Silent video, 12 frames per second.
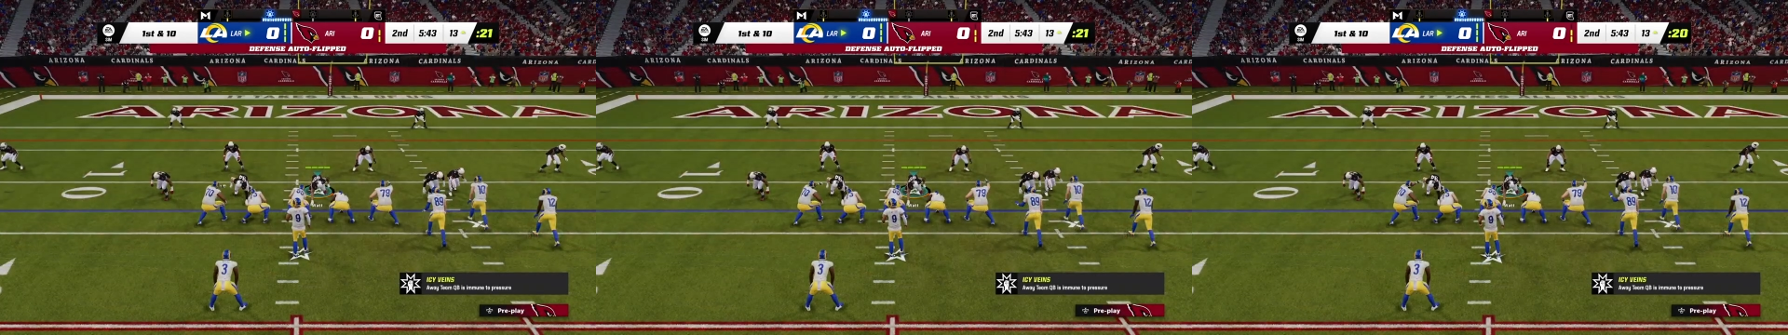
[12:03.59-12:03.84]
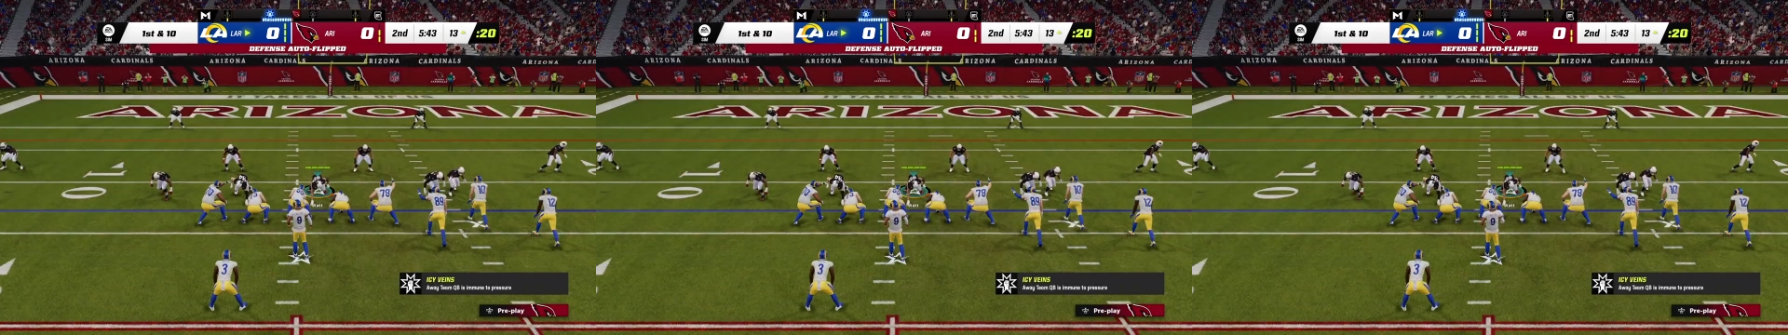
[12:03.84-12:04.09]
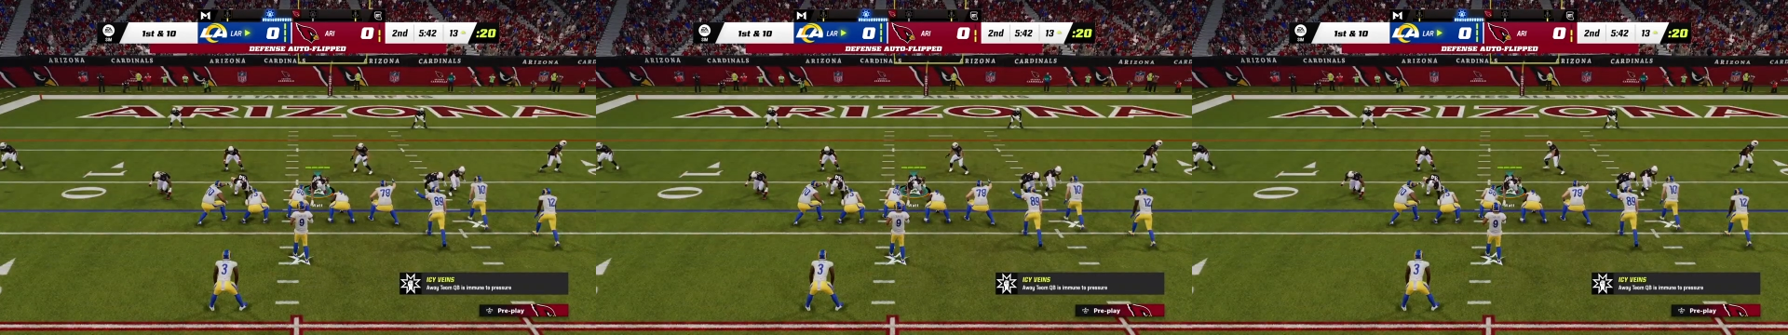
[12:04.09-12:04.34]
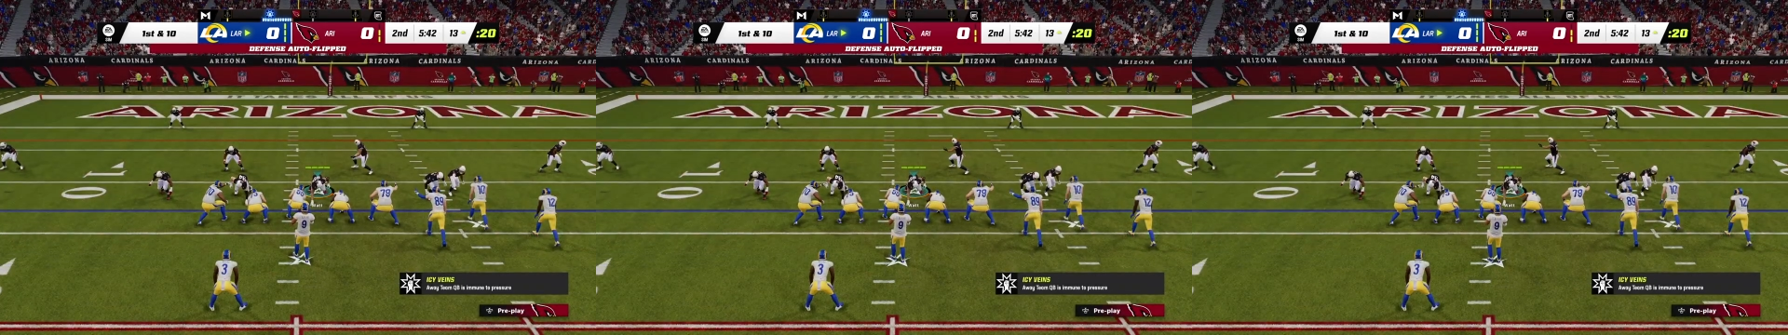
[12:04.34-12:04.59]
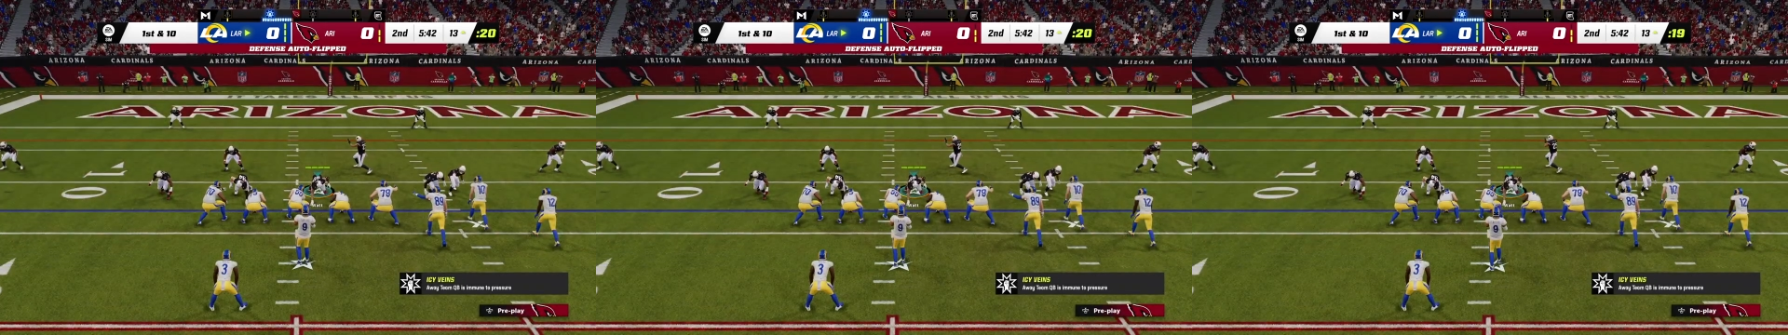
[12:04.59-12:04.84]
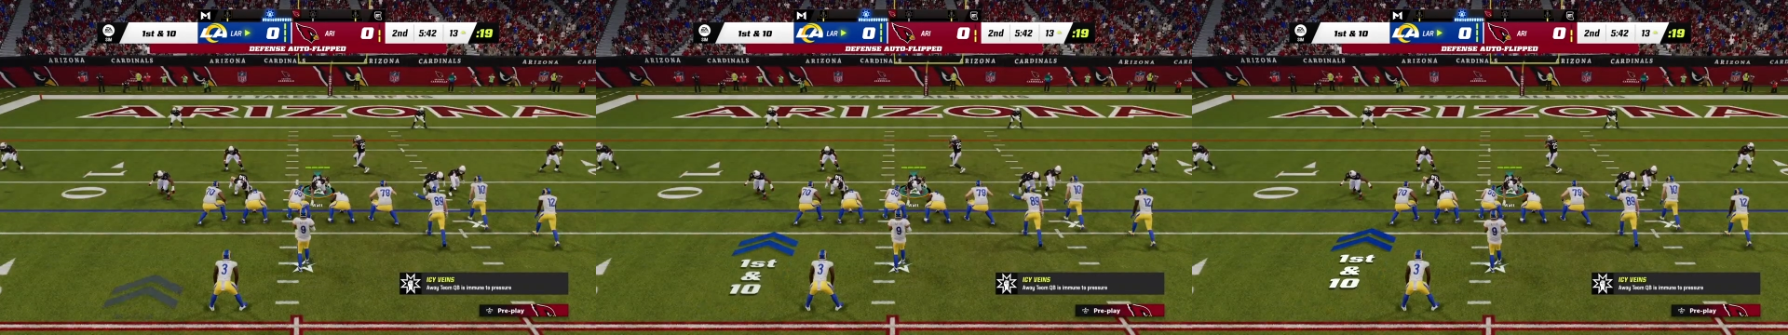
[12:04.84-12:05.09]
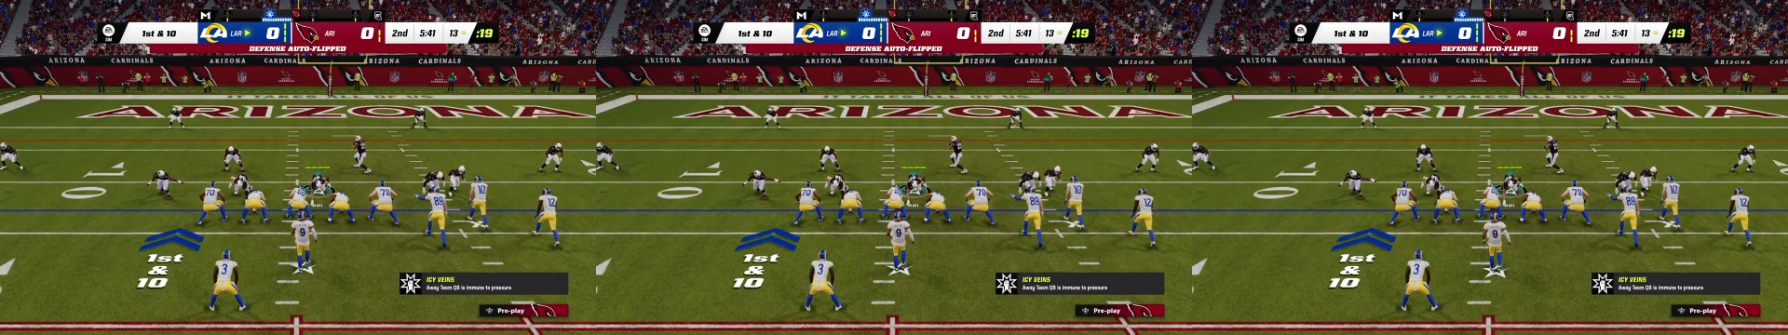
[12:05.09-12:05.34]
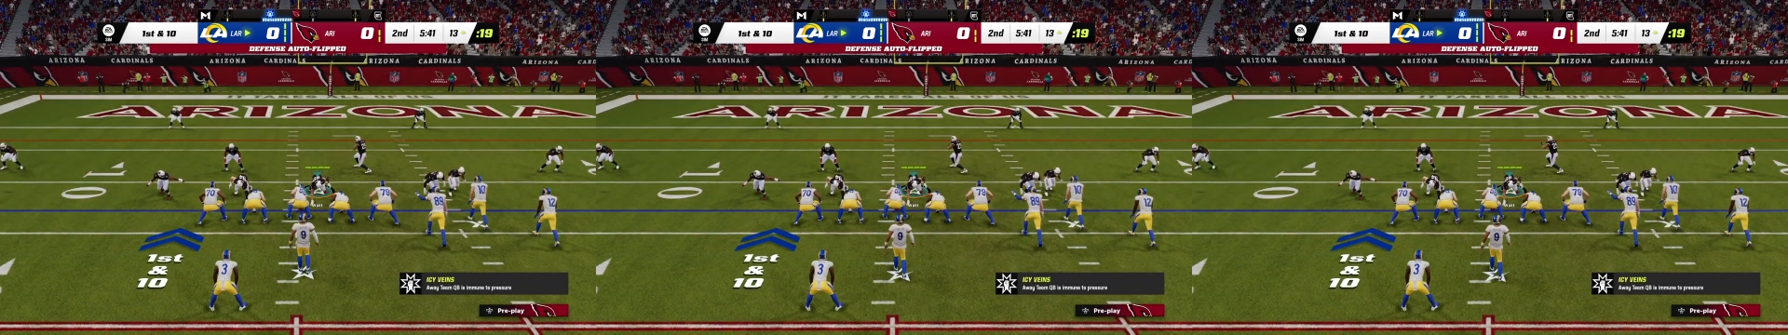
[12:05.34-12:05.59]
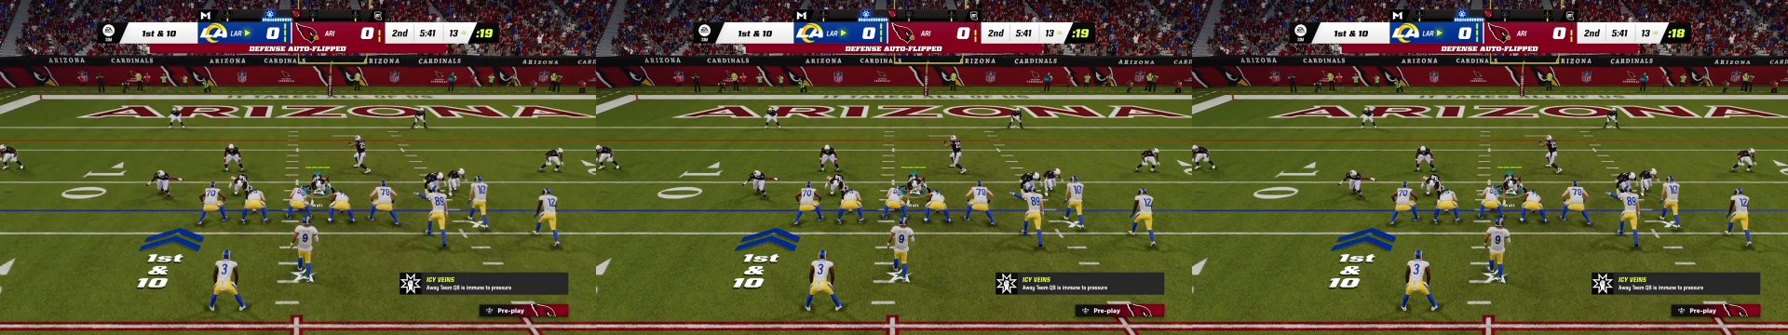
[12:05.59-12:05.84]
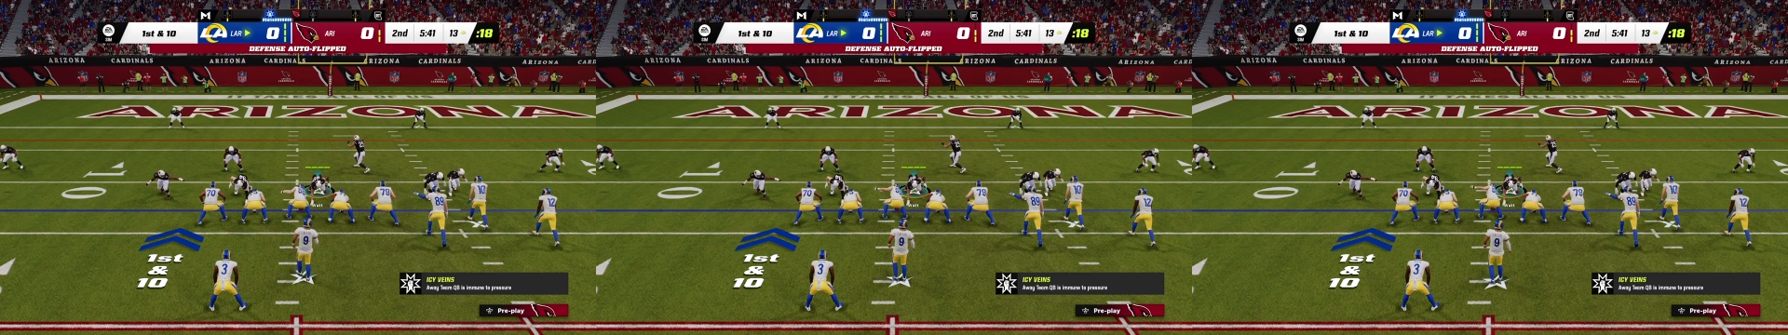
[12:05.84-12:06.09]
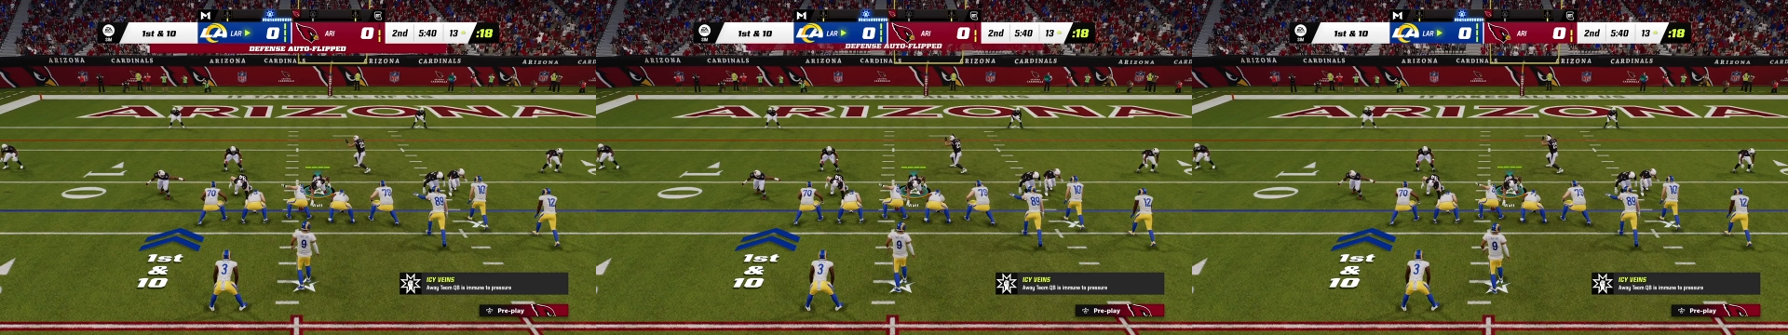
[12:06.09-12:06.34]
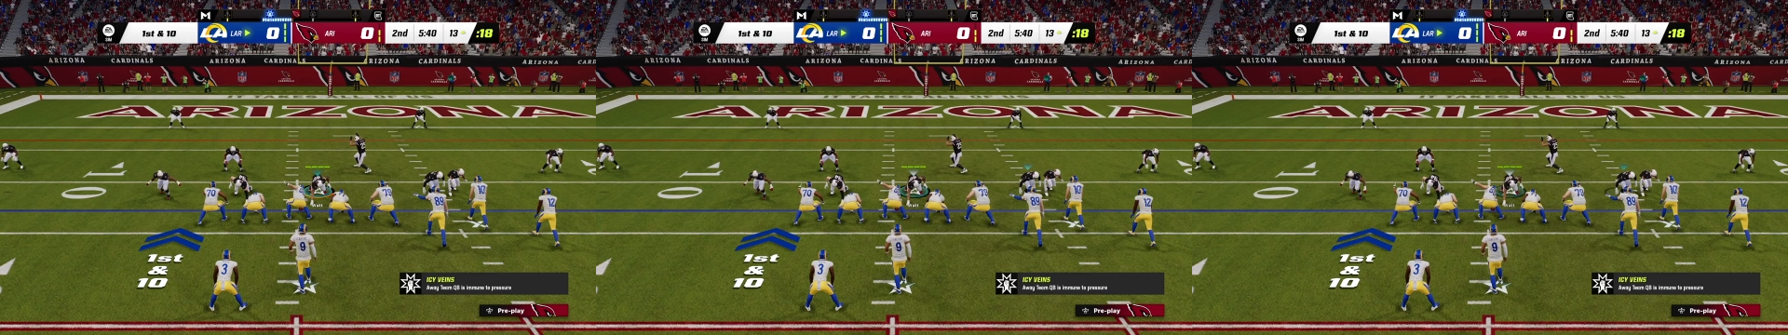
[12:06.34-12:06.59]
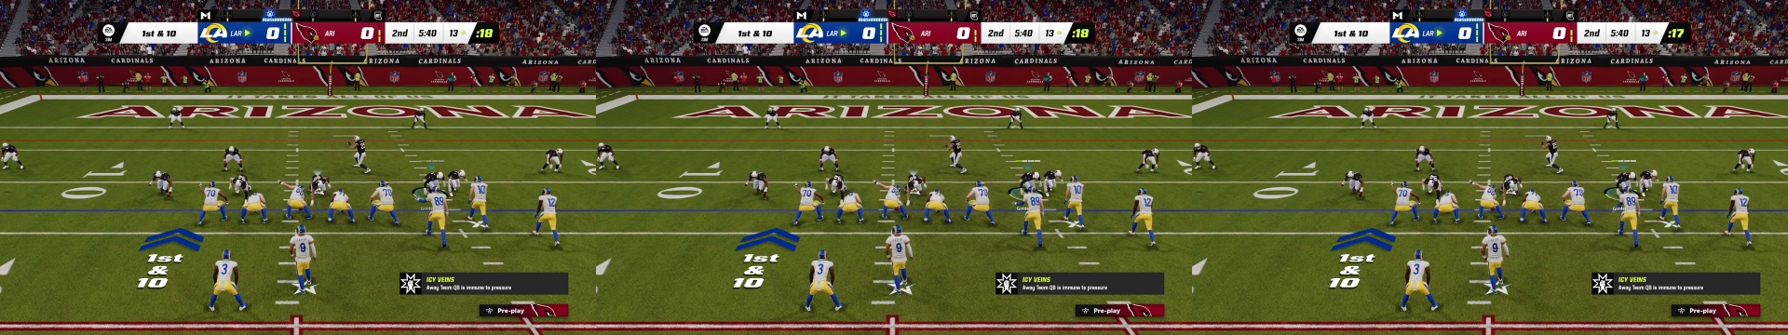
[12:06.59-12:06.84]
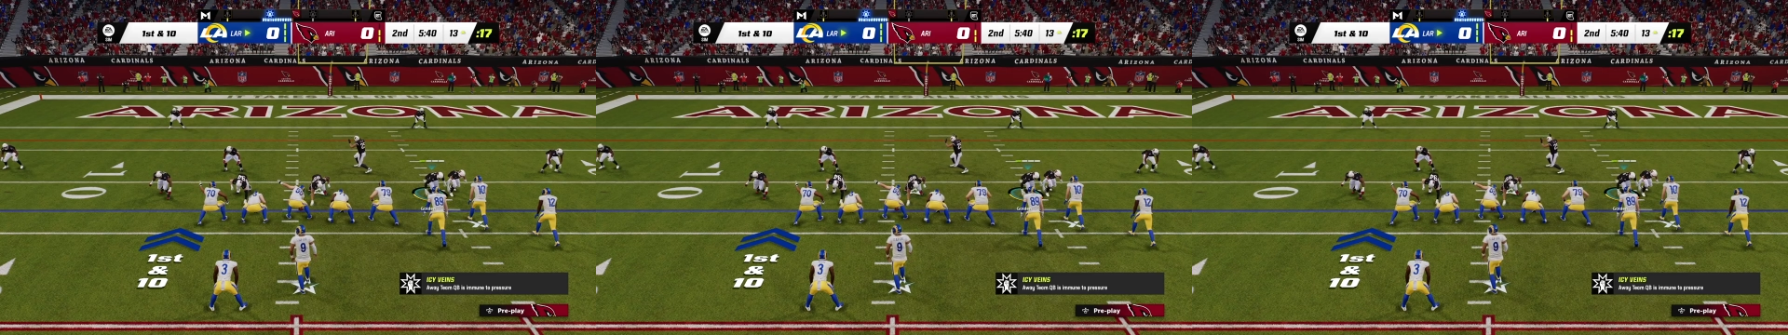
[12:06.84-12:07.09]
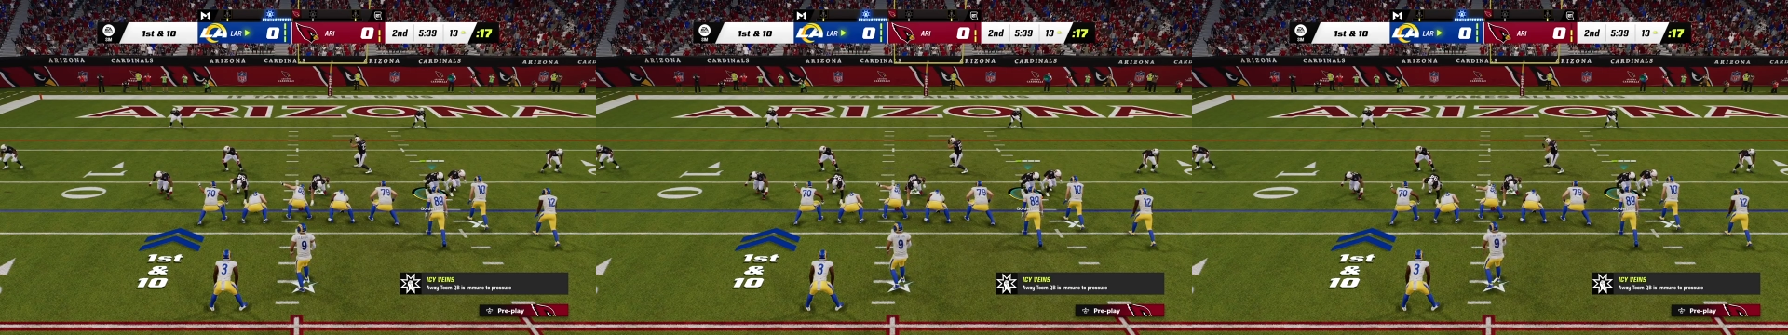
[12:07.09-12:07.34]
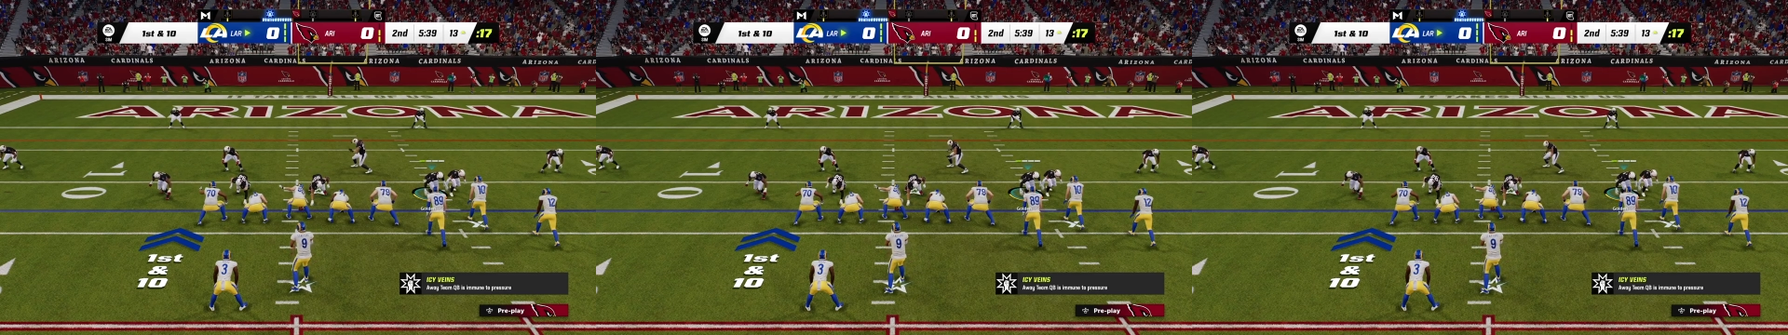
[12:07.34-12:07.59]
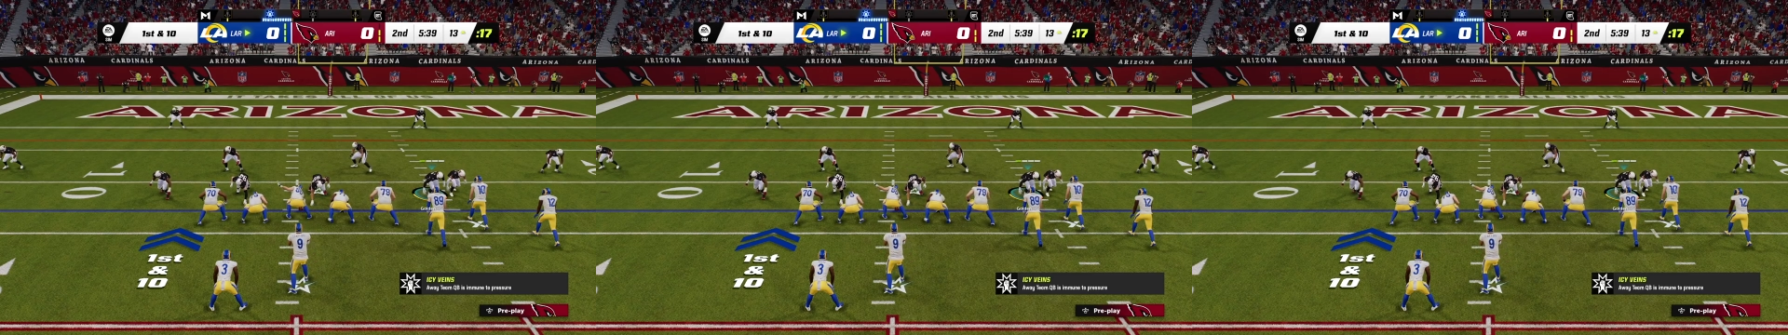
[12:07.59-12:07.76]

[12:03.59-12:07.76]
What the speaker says: (no speaker visible)